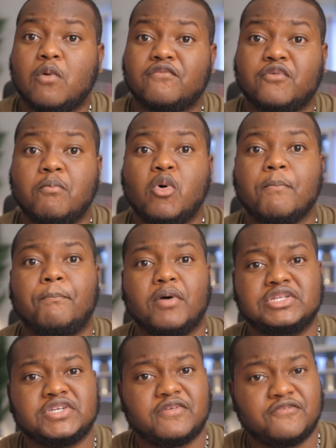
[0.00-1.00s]
for more
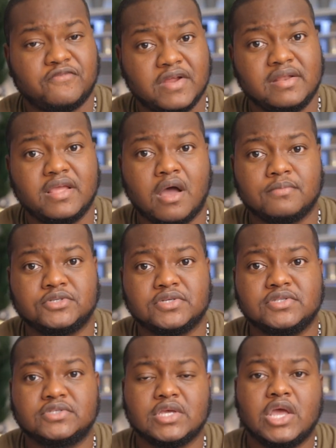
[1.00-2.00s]
budget-friendly
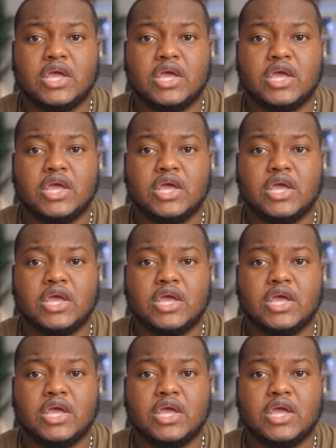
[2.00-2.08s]
options,